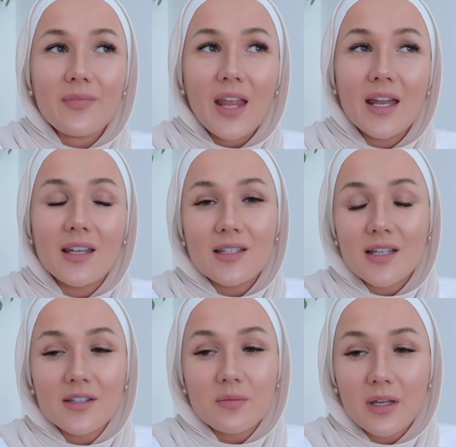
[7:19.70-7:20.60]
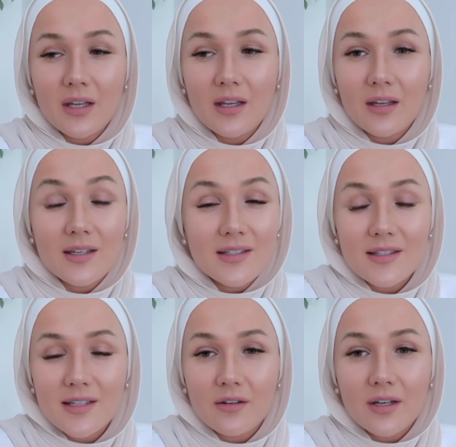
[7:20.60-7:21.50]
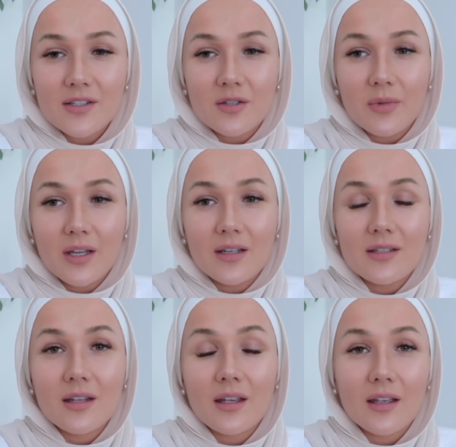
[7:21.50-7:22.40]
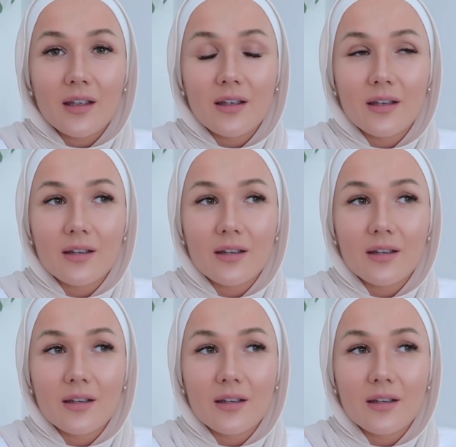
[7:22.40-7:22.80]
And he tells me, he sits down next to me, and he's like,